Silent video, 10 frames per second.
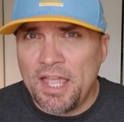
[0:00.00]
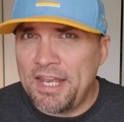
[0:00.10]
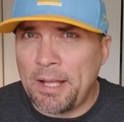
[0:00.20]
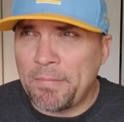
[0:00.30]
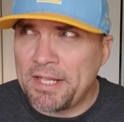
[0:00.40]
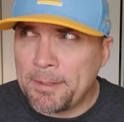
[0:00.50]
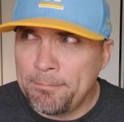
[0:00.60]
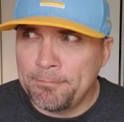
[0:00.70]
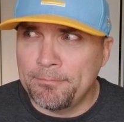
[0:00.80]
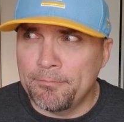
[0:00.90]
and I'm like,
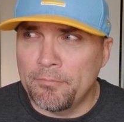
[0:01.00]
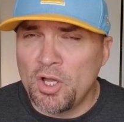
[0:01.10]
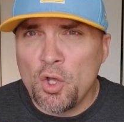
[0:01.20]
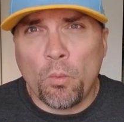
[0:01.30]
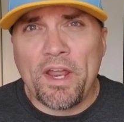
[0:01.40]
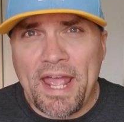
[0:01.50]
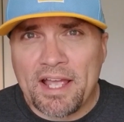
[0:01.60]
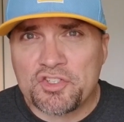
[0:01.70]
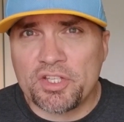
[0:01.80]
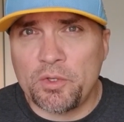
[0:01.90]
hmm, what
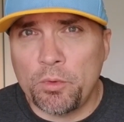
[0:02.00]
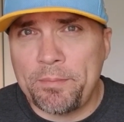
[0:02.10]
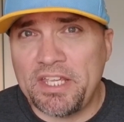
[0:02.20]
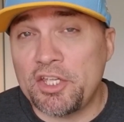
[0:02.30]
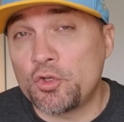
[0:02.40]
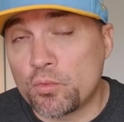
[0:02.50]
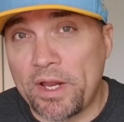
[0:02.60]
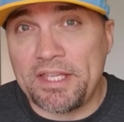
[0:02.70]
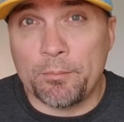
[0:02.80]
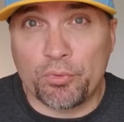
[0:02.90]
actually would be a
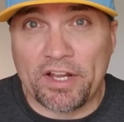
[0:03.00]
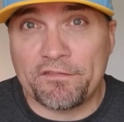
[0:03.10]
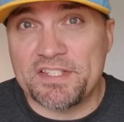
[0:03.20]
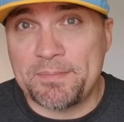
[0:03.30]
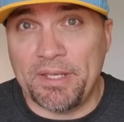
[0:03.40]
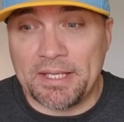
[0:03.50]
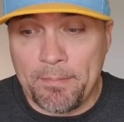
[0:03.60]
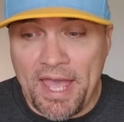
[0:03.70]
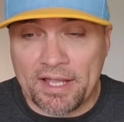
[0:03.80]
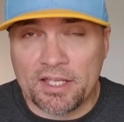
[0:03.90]
great breakfast Big
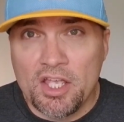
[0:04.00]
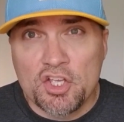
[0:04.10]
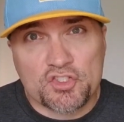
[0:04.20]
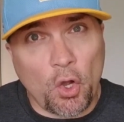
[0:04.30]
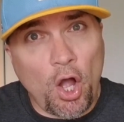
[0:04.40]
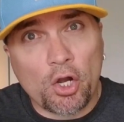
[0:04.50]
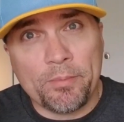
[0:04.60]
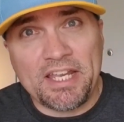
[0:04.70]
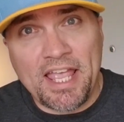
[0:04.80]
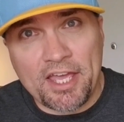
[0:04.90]
Mac? So
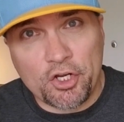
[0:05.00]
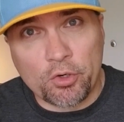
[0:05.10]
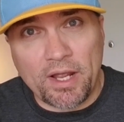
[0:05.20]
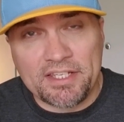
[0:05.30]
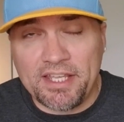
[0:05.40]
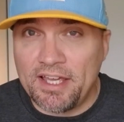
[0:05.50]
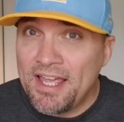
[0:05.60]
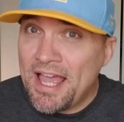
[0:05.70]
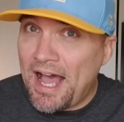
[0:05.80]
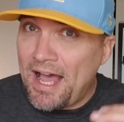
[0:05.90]
Harmony had her idea,
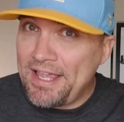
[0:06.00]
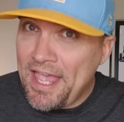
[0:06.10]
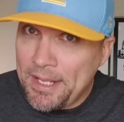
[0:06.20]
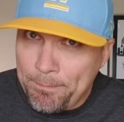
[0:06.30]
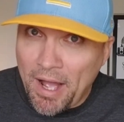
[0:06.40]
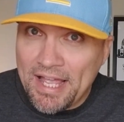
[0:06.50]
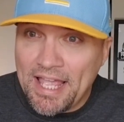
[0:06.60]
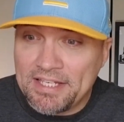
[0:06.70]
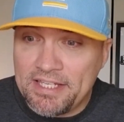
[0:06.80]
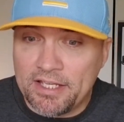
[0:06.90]
I had my
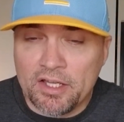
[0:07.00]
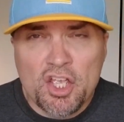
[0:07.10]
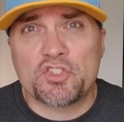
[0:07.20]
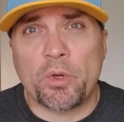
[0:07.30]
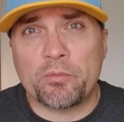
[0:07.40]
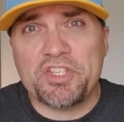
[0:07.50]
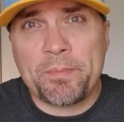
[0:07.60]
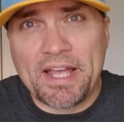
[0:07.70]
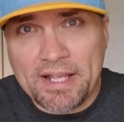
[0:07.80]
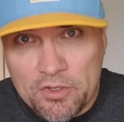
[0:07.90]
idea, so I reached
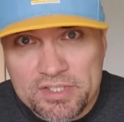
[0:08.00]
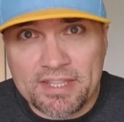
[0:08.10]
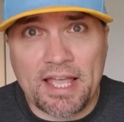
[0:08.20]
back out to the